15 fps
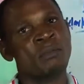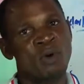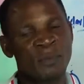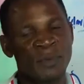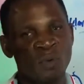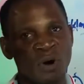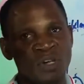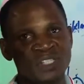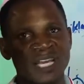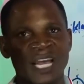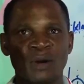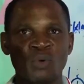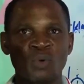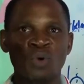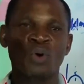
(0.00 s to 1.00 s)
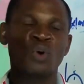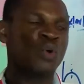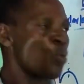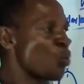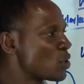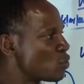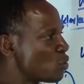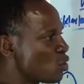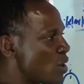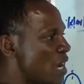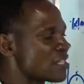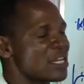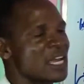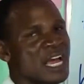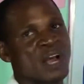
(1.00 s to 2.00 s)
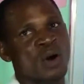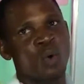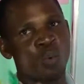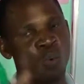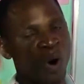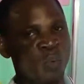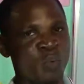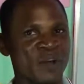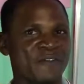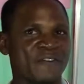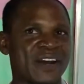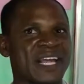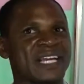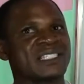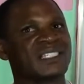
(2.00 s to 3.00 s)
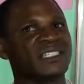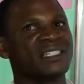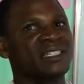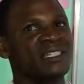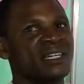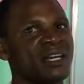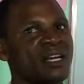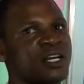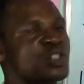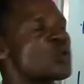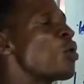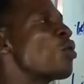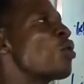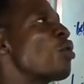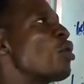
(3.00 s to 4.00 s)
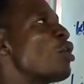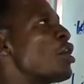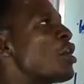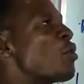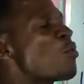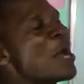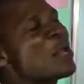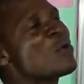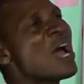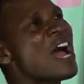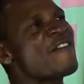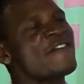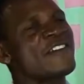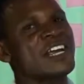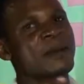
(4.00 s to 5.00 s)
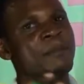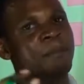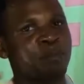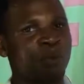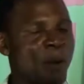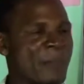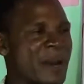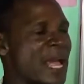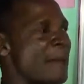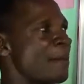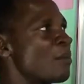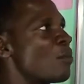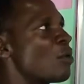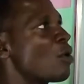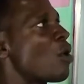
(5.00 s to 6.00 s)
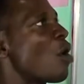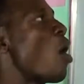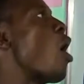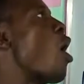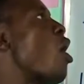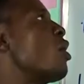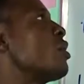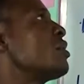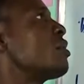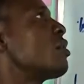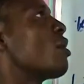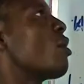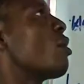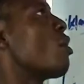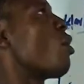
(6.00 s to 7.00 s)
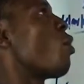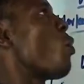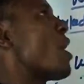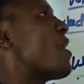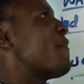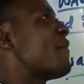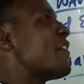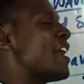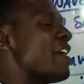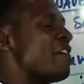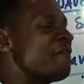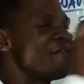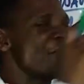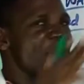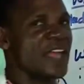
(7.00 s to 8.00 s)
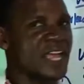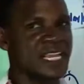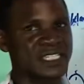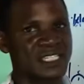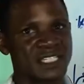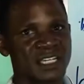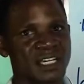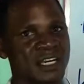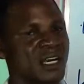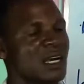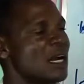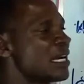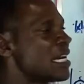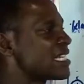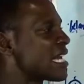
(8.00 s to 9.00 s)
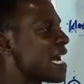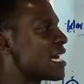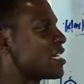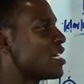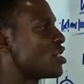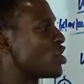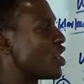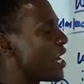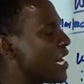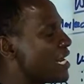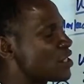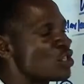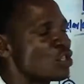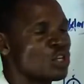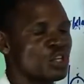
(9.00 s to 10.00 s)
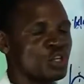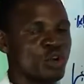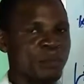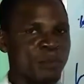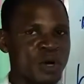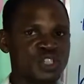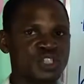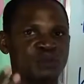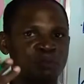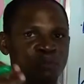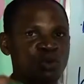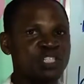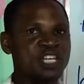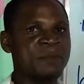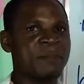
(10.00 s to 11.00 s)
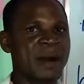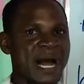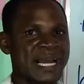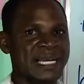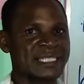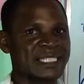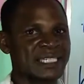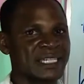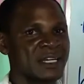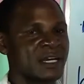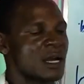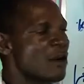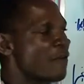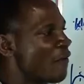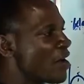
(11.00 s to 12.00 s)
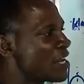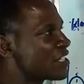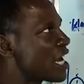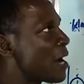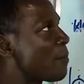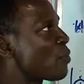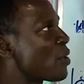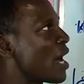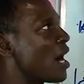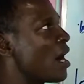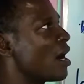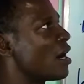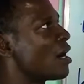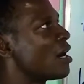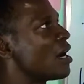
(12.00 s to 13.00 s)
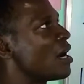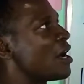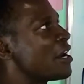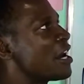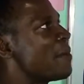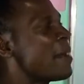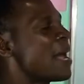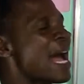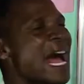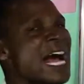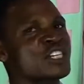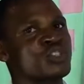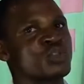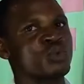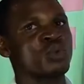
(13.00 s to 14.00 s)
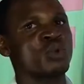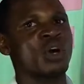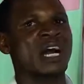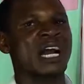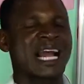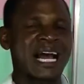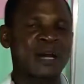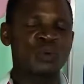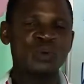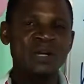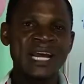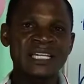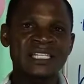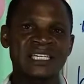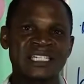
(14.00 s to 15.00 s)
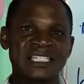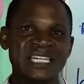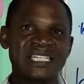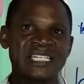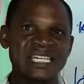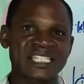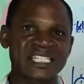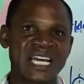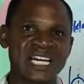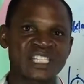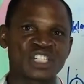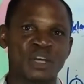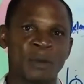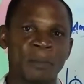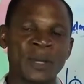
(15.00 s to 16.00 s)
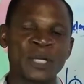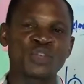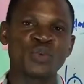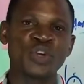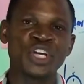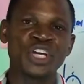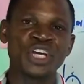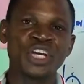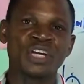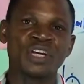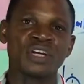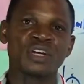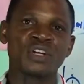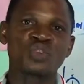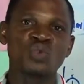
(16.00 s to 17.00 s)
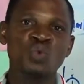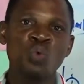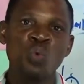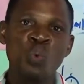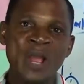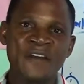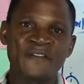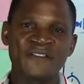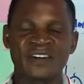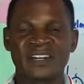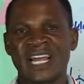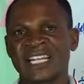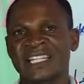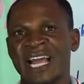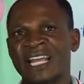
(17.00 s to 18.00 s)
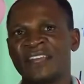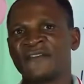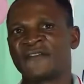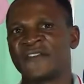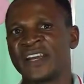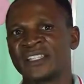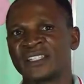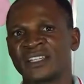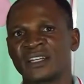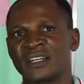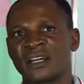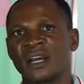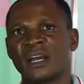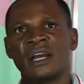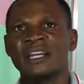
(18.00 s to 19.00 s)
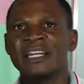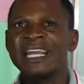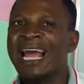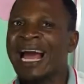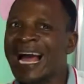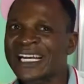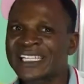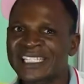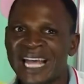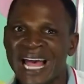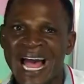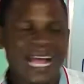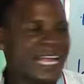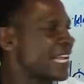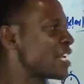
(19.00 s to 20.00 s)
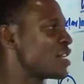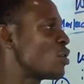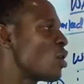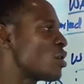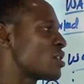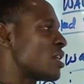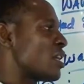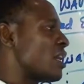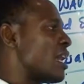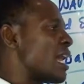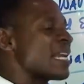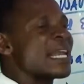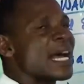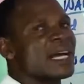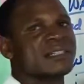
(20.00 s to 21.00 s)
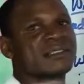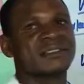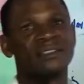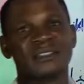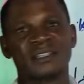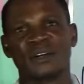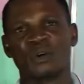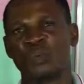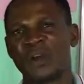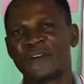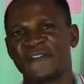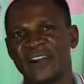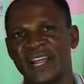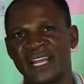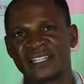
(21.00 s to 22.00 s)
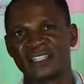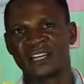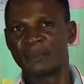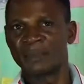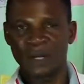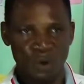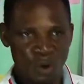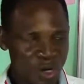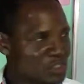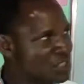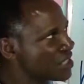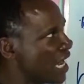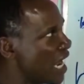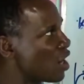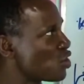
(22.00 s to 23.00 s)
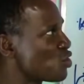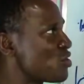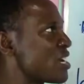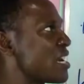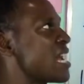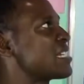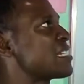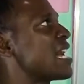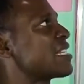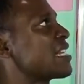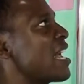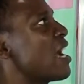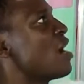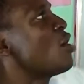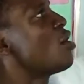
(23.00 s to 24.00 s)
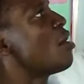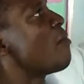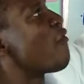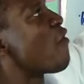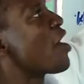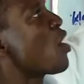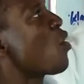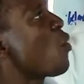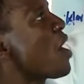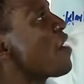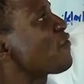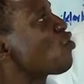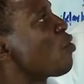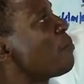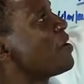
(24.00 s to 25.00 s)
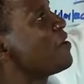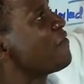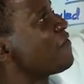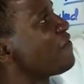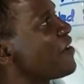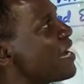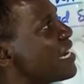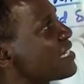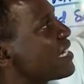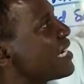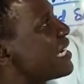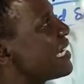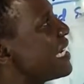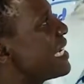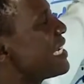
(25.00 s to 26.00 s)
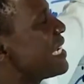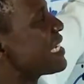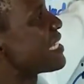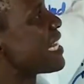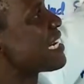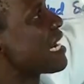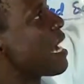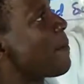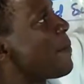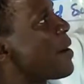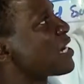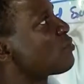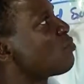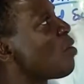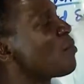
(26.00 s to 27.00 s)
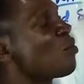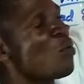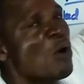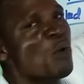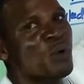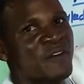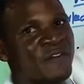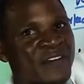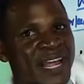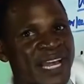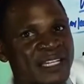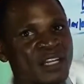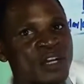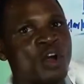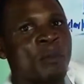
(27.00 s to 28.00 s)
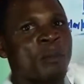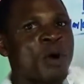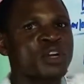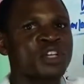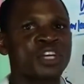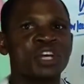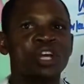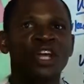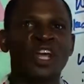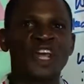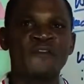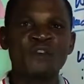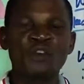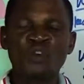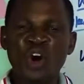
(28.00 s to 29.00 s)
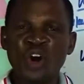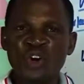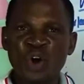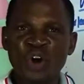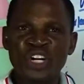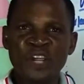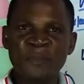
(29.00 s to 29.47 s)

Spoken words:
must be one cycle, which we know as one wavelength. So when you have problem on wave in phase, these are the things you must put in mind. For example, now they may ask you calculate the distance between two waves that are in phase. The answer is just lambda, wavelength, because now you realize that for a wave to be in phase, the distance apart must be one wavelength. But if you don't know the